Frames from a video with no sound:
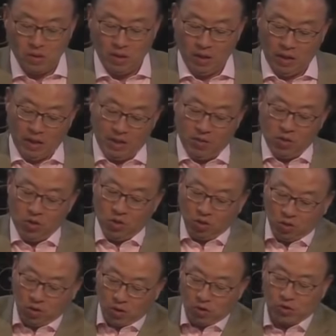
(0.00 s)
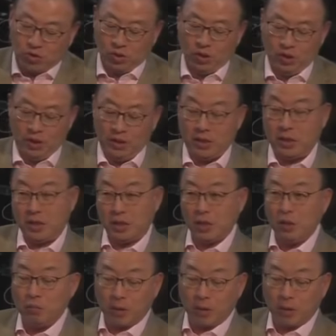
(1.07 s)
And the younger son is killed